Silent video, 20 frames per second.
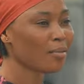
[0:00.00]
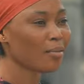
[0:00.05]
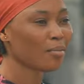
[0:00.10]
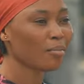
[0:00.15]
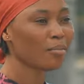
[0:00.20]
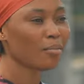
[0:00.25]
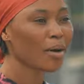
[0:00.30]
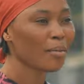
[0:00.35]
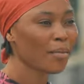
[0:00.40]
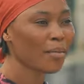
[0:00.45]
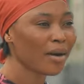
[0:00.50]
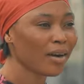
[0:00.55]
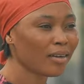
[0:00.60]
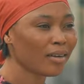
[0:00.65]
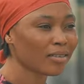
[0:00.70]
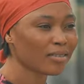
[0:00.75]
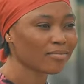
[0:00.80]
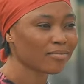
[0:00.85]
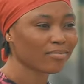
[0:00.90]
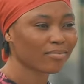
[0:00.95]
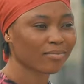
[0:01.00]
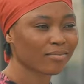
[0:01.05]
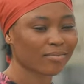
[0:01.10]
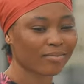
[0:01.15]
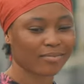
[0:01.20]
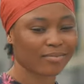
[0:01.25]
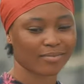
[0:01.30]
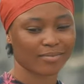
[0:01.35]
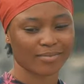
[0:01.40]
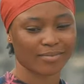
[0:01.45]
You're smiling.
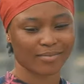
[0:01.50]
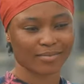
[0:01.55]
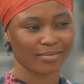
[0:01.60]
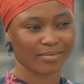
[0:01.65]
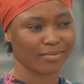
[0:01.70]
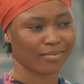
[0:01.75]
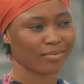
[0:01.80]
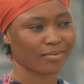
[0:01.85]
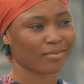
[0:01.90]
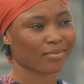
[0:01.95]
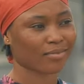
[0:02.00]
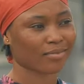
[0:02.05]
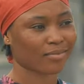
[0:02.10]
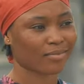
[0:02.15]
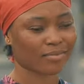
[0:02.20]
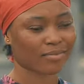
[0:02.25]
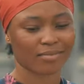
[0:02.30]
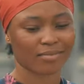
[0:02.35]
What is funny?